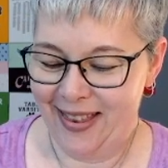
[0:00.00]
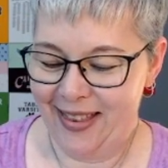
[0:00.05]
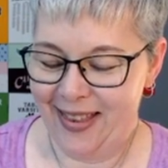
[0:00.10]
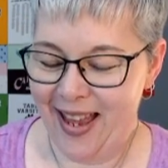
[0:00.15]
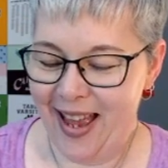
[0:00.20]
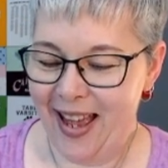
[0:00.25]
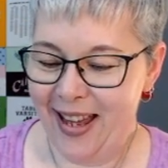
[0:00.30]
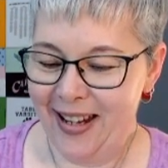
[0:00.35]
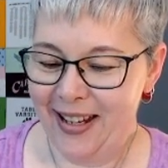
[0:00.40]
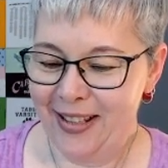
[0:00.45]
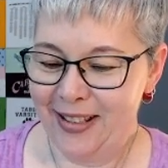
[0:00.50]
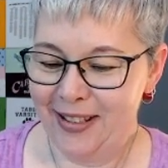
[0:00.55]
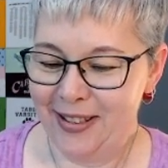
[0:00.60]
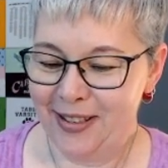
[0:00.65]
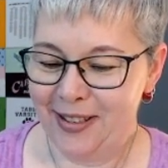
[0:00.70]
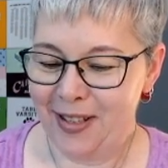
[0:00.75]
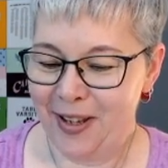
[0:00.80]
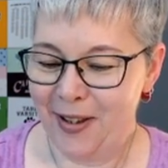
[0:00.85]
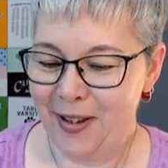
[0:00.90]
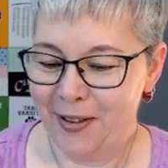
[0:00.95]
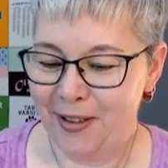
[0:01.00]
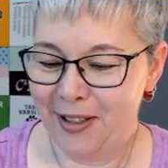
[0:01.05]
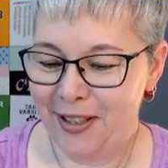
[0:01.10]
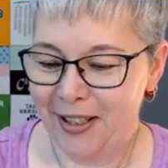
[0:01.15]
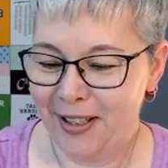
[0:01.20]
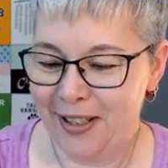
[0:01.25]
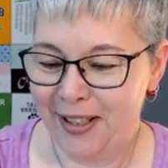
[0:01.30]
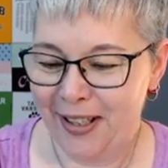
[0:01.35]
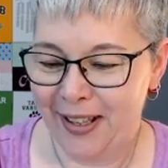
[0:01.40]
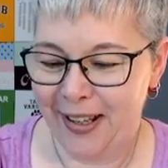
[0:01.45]
That is so
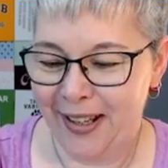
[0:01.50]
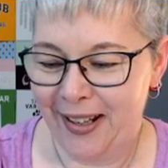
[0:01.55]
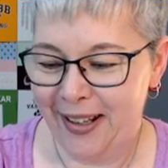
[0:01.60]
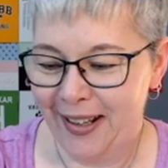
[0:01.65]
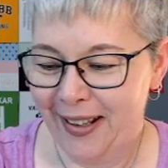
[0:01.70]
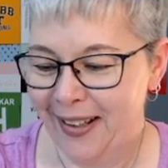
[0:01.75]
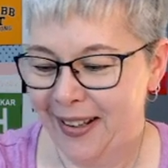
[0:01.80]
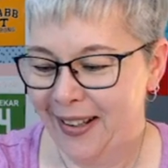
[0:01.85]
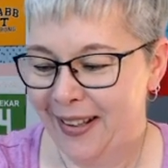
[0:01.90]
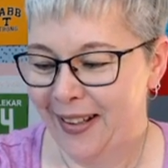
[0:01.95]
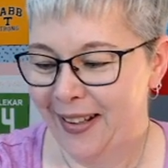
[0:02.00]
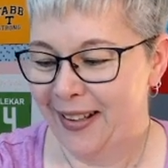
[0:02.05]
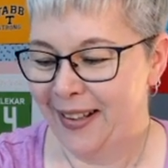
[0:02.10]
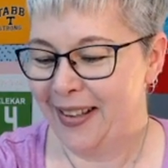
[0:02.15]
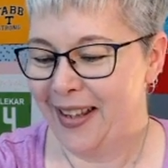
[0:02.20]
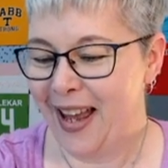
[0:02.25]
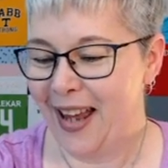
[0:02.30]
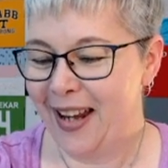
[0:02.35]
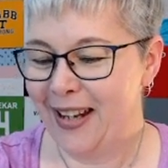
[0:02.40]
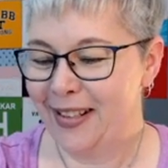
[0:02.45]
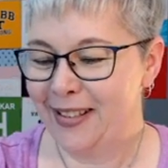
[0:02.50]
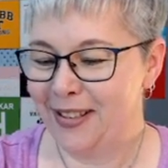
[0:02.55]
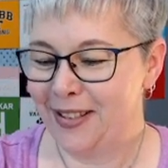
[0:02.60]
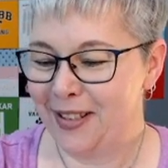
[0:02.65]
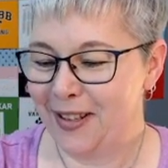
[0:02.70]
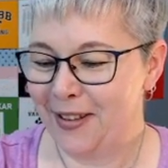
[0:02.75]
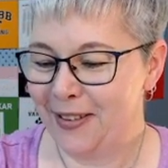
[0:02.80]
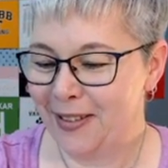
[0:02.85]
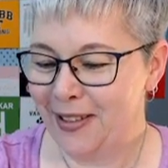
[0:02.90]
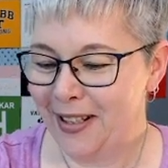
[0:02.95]
good. That is
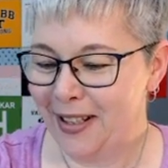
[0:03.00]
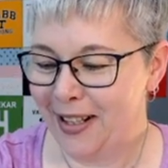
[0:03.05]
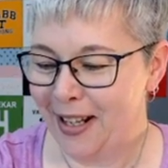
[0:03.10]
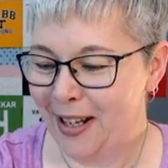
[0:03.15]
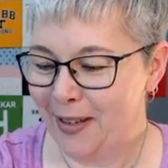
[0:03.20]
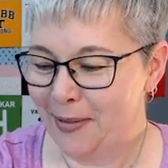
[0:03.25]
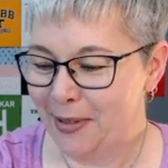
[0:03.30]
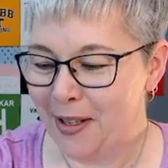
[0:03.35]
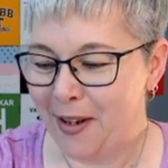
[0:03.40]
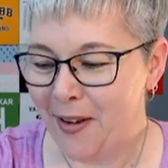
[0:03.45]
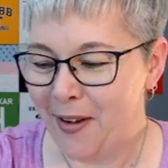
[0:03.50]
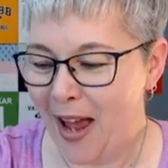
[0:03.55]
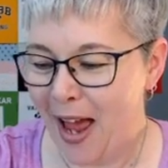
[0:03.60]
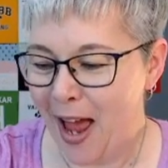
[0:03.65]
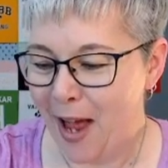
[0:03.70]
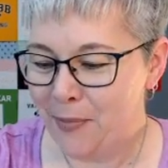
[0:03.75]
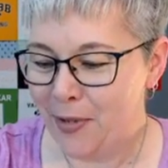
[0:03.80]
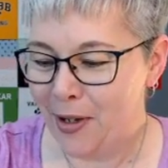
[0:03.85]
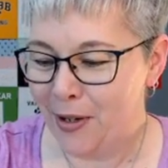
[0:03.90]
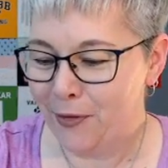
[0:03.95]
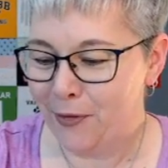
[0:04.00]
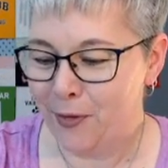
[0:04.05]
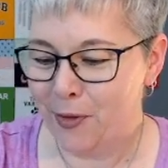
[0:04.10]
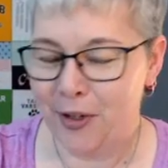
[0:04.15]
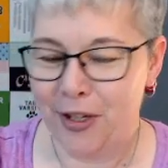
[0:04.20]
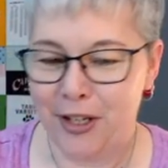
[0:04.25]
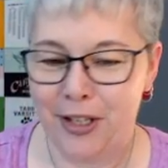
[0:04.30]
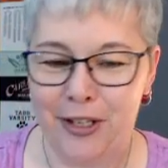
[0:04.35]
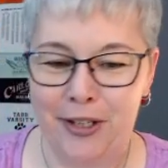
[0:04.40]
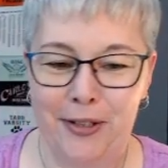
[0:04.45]
so good. I'm so happy
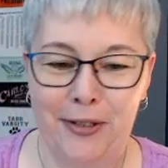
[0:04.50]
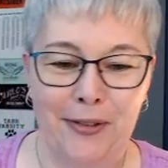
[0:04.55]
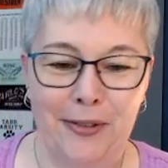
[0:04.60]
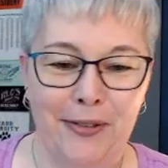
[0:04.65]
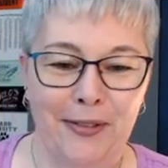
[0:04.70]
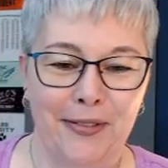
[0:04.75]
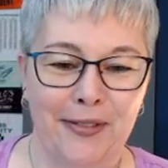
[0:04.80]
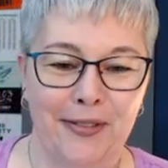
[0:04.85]
for you.